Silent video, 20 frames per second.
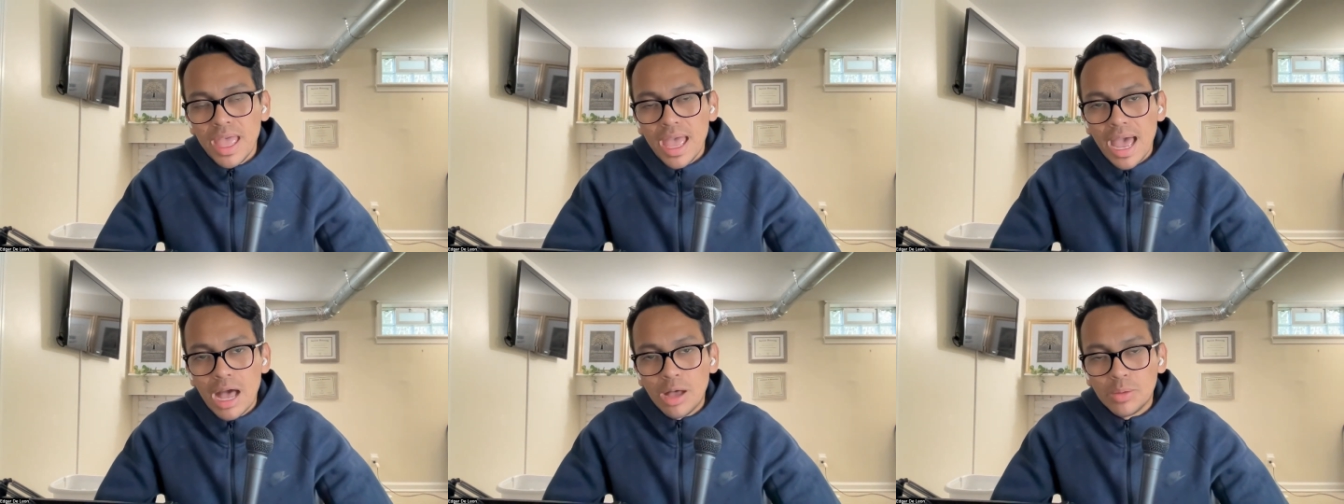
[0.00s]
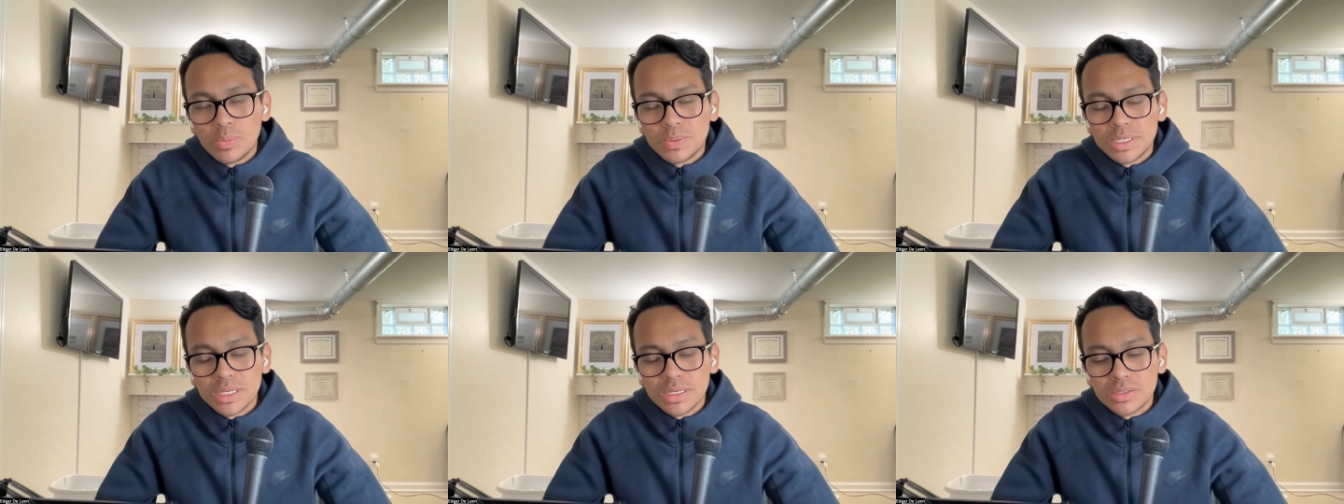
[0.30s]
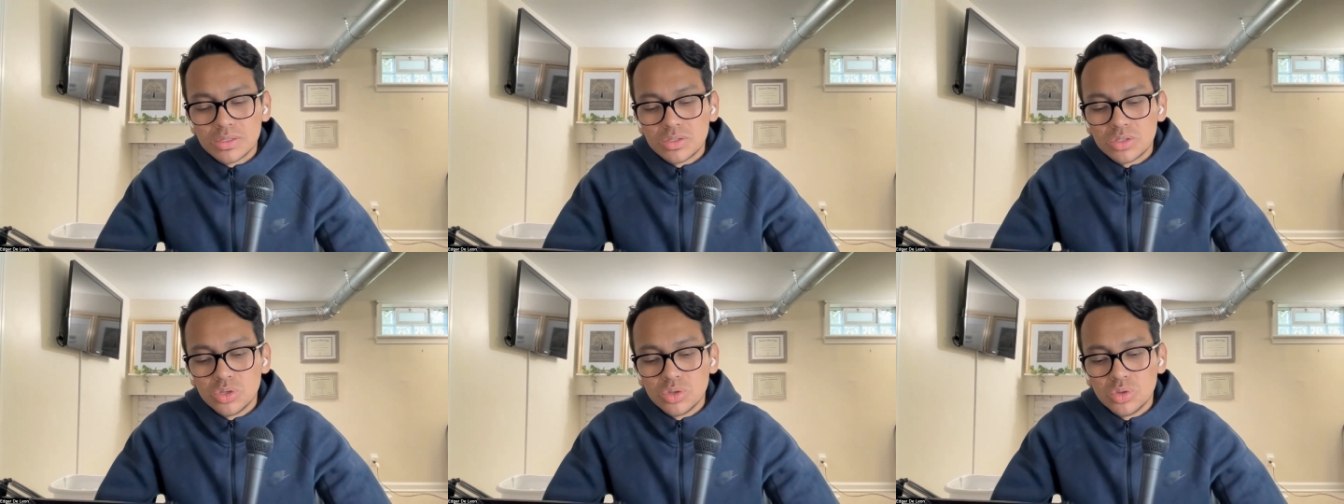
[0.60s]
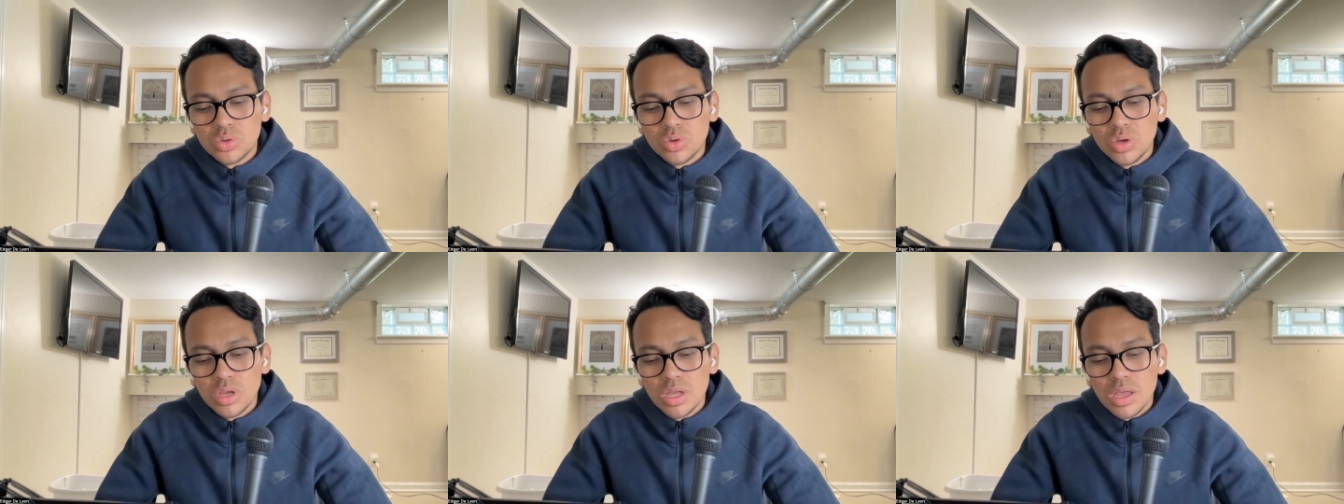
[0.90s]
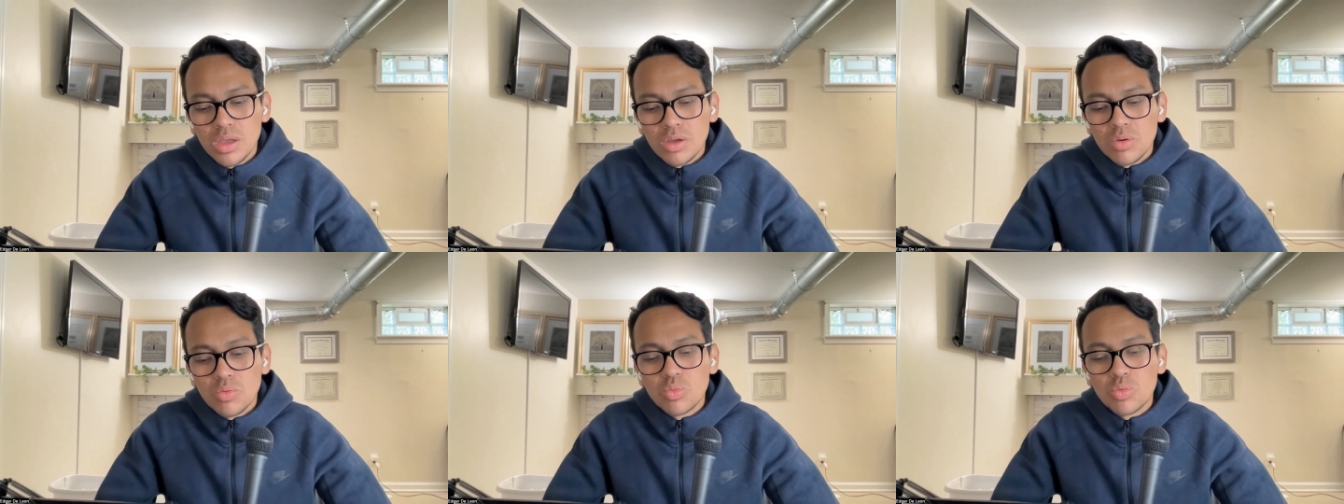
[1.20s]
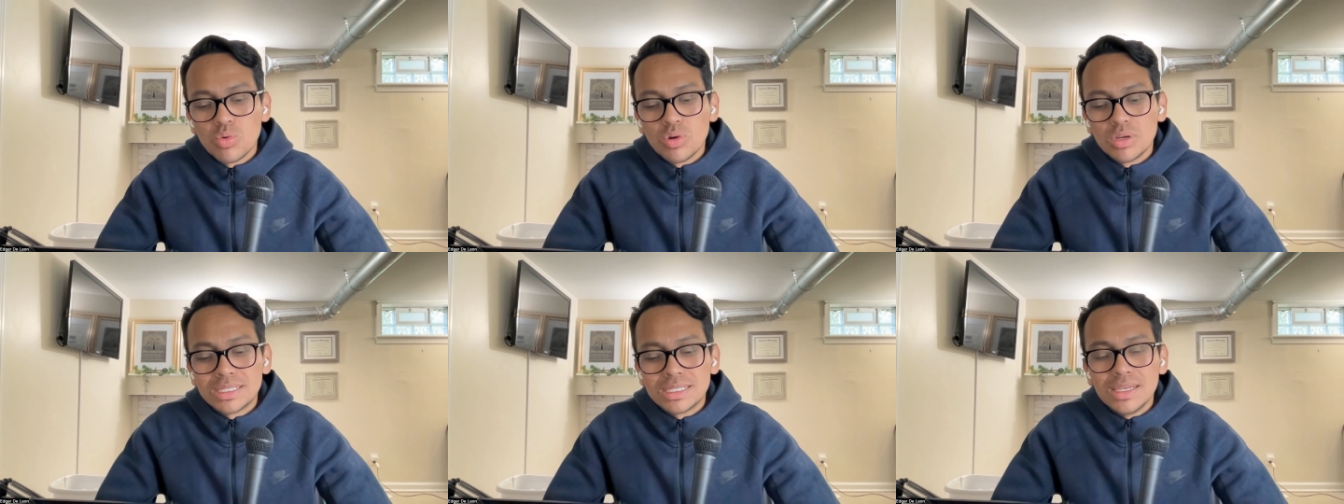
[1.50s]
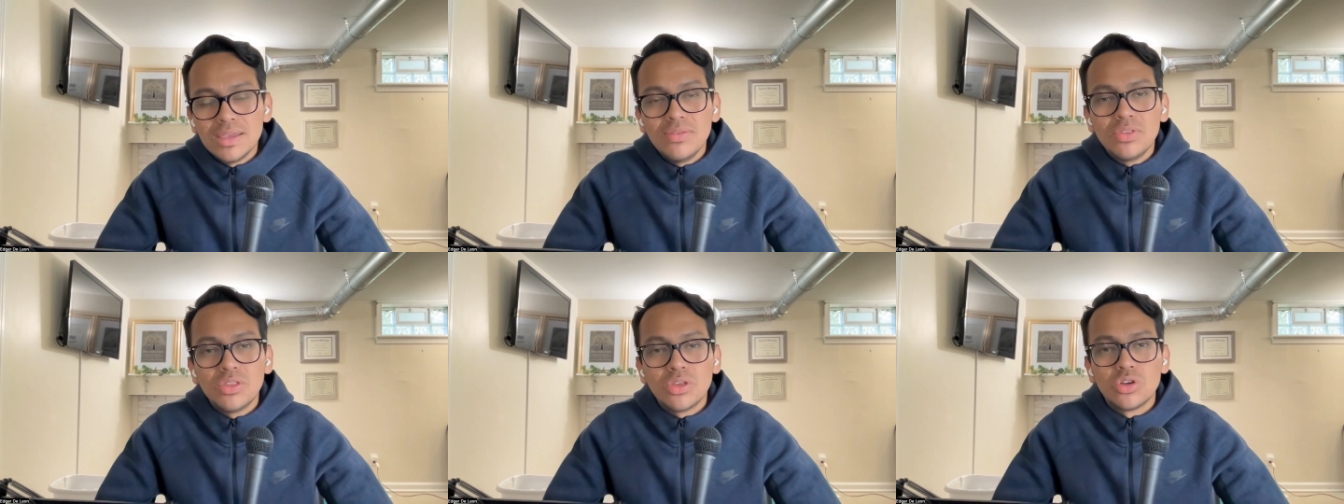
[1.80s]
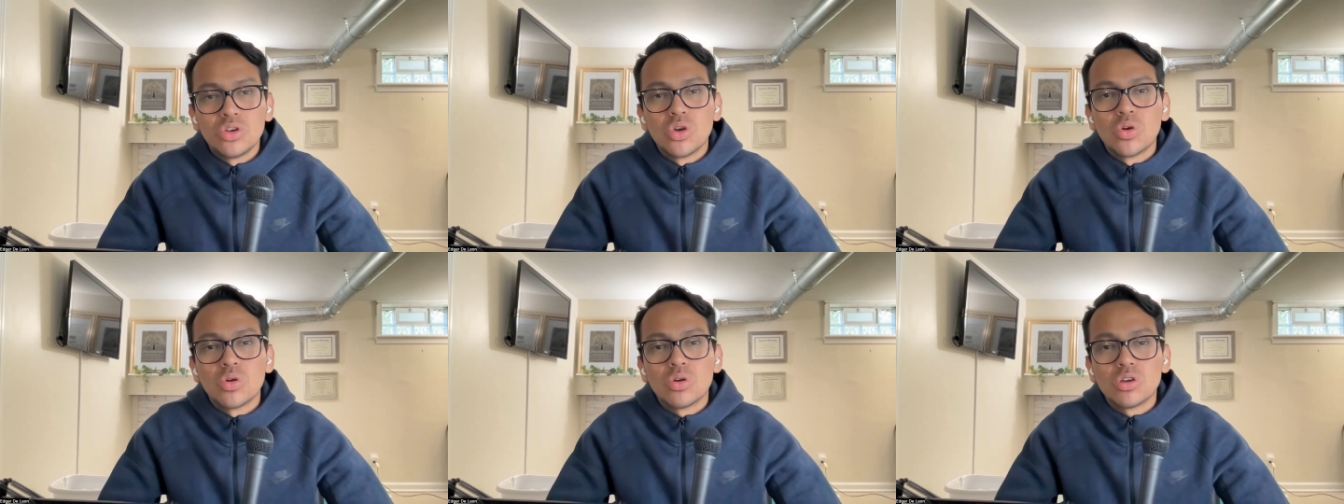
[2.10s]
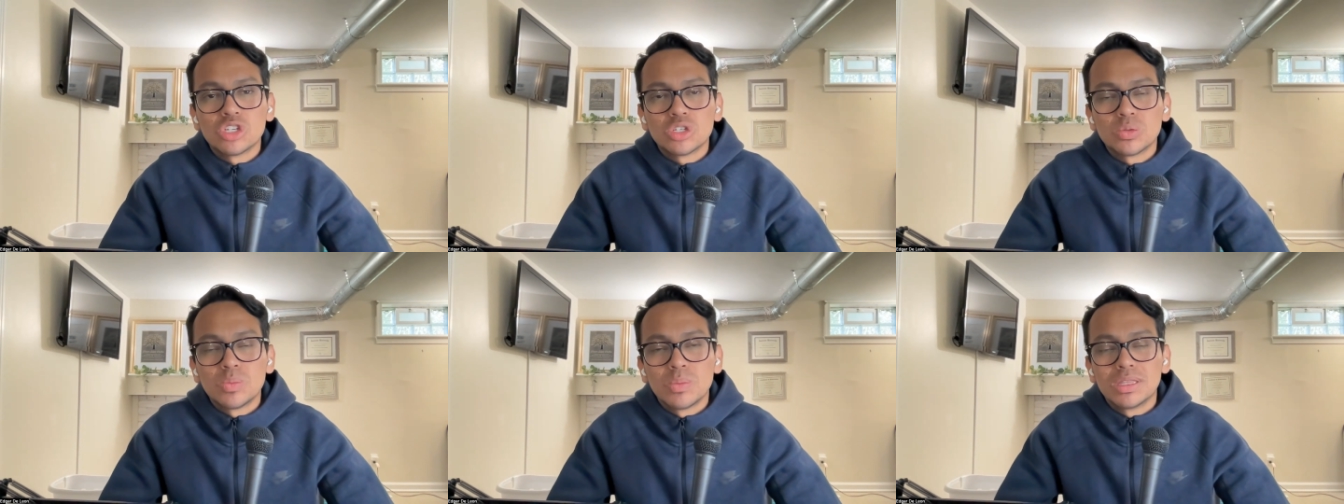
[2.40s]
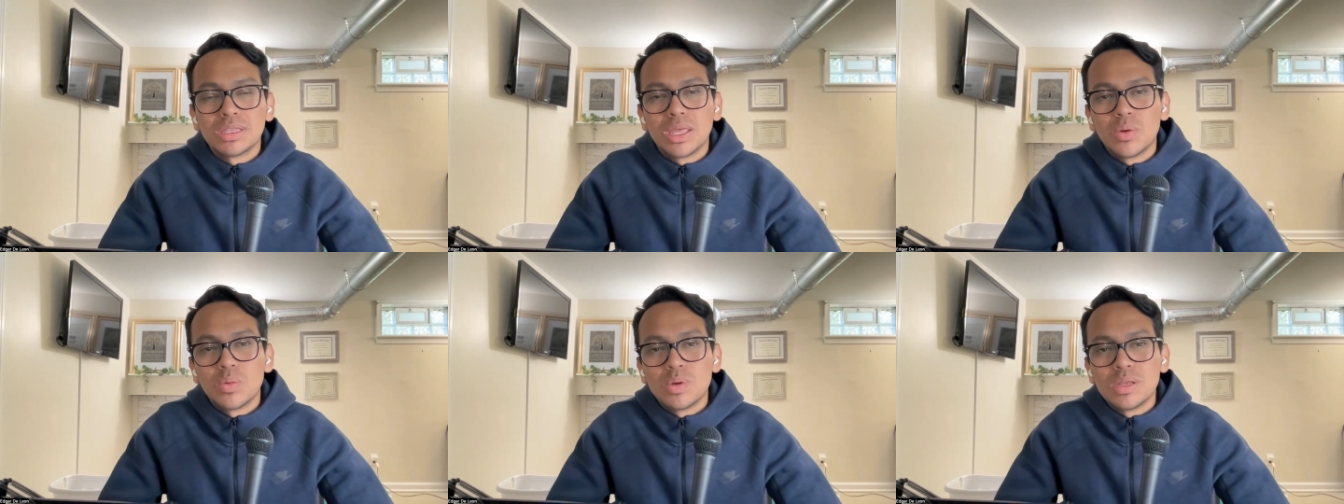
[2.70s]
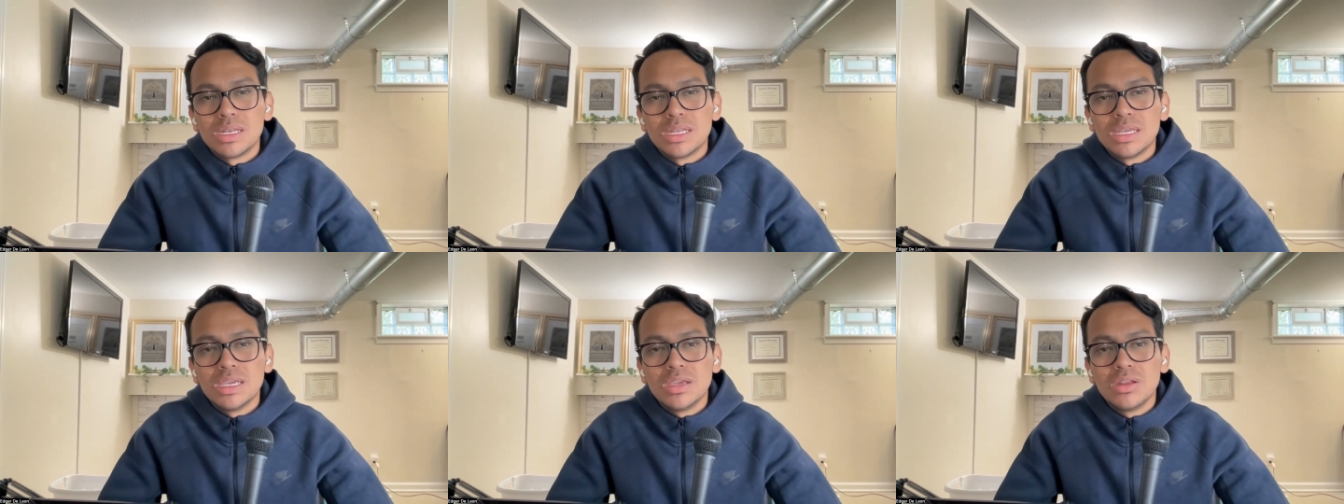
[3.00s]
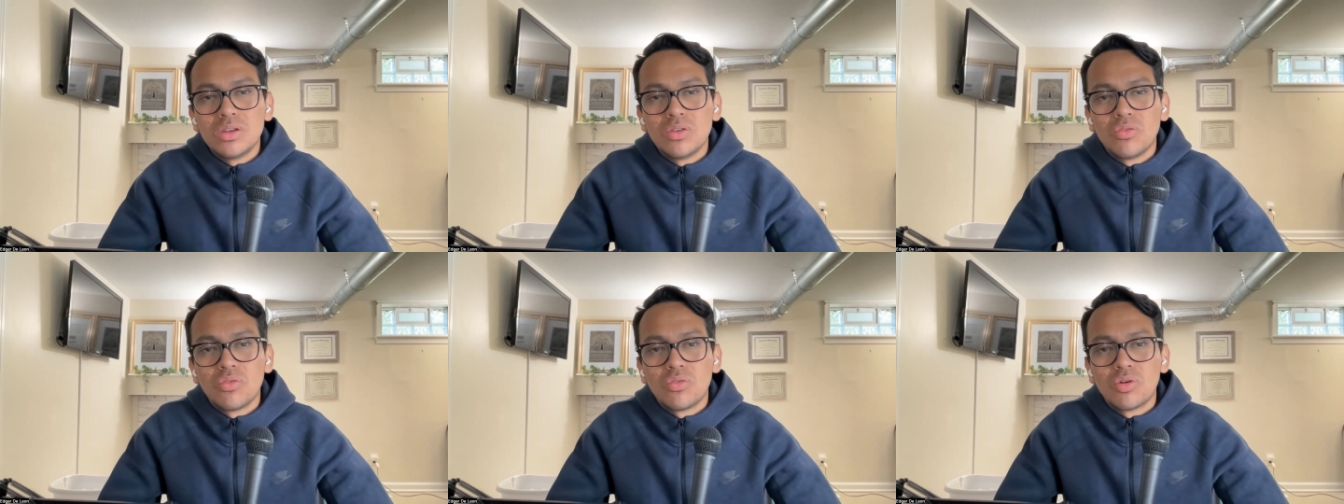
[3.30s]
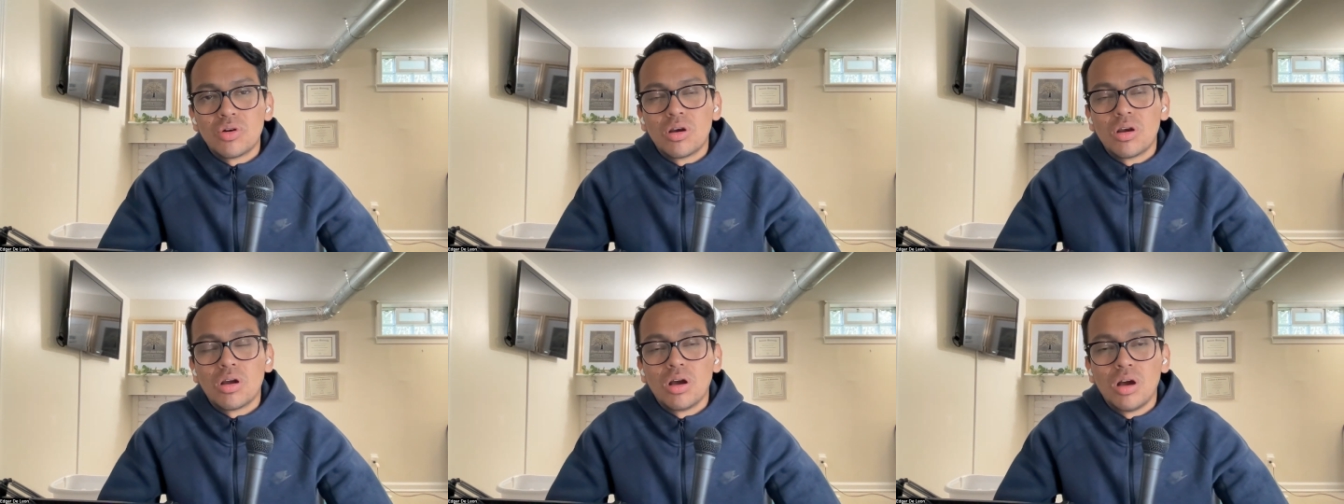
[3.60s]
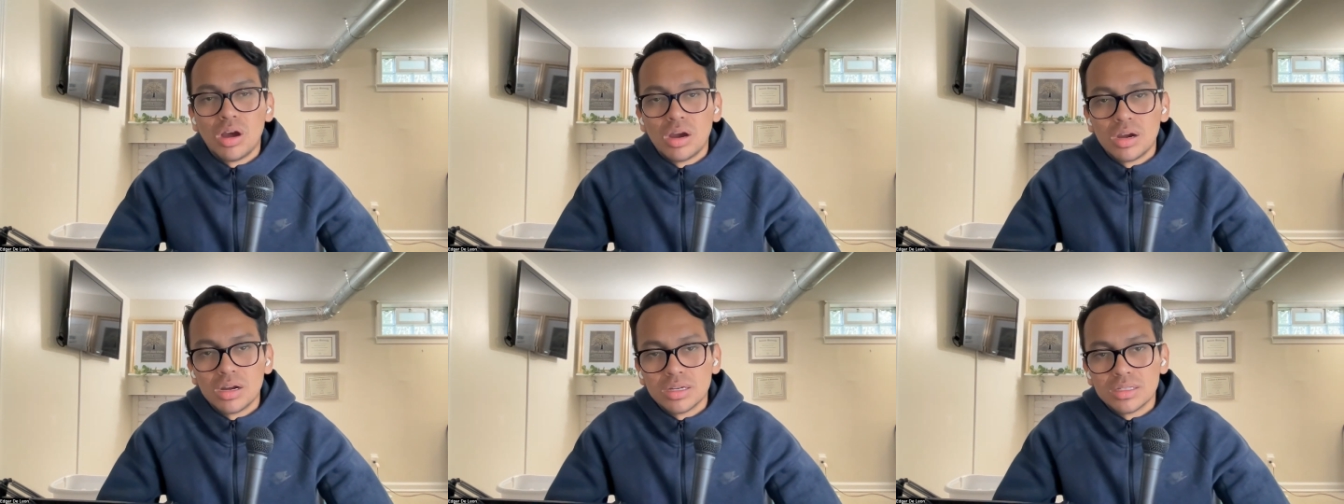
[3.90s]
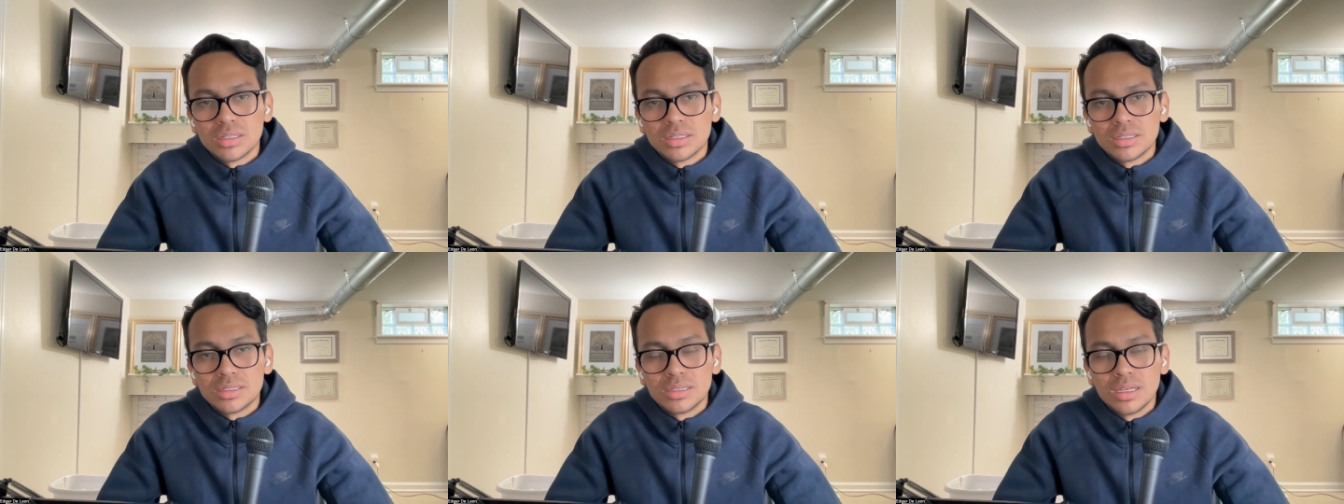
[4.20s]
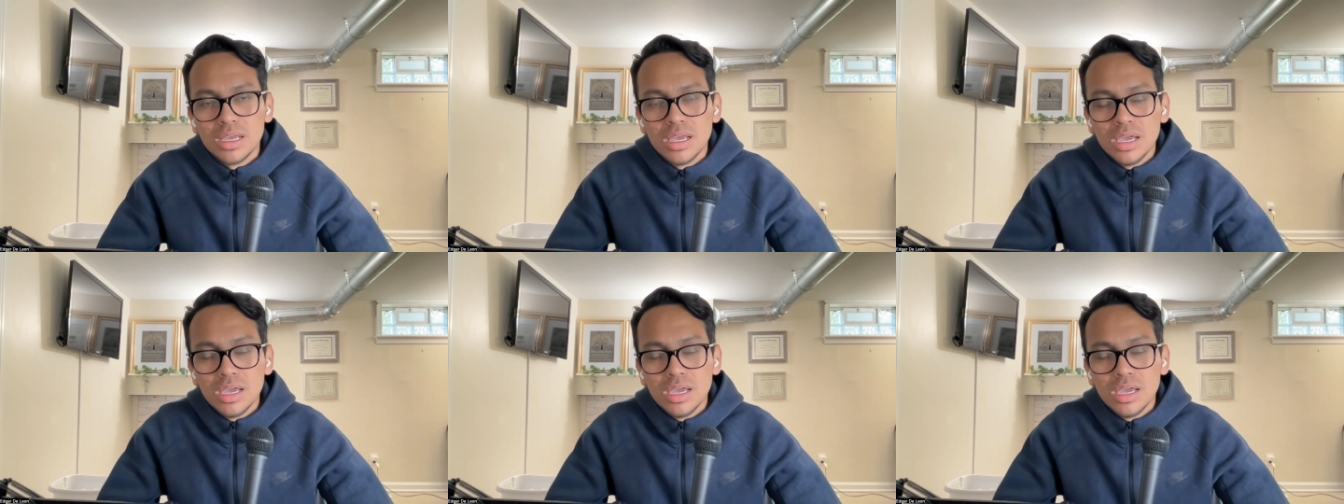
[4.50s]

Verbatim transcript: helps us to receive the nourishment that we need for our hearts